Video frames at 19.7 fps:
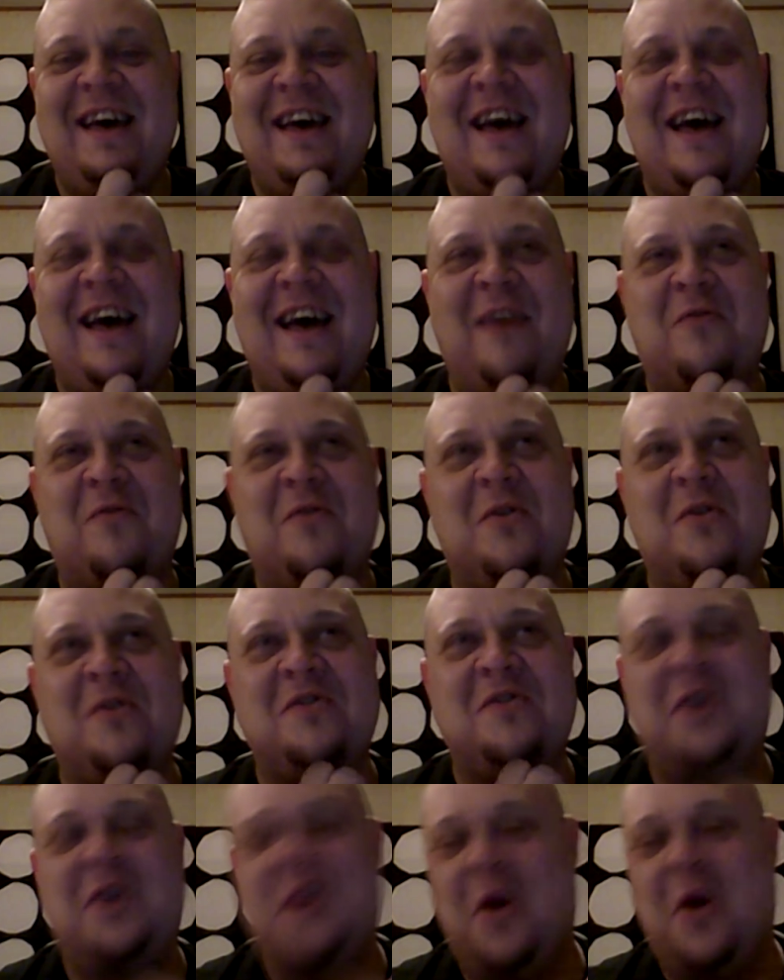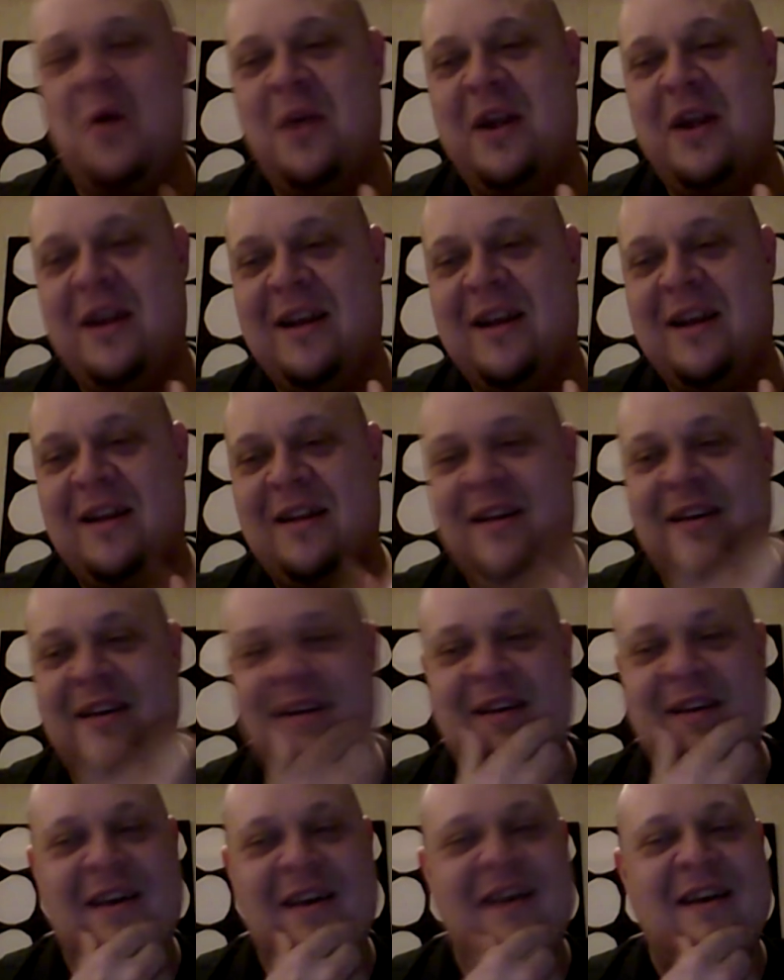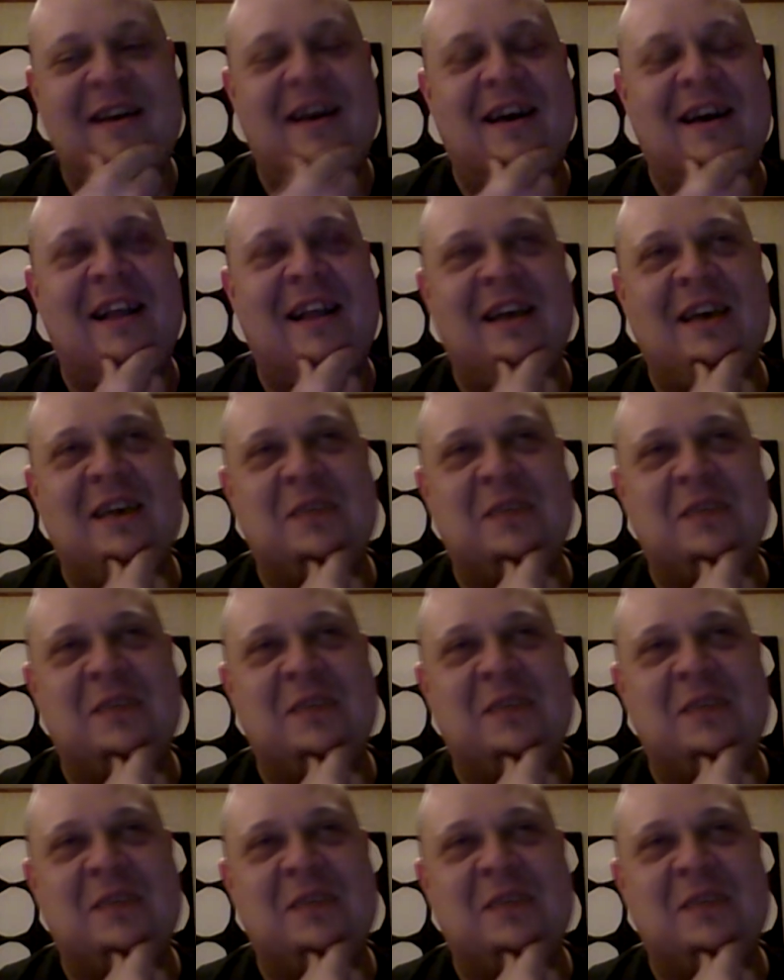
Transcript: and of course the Conan and uh, I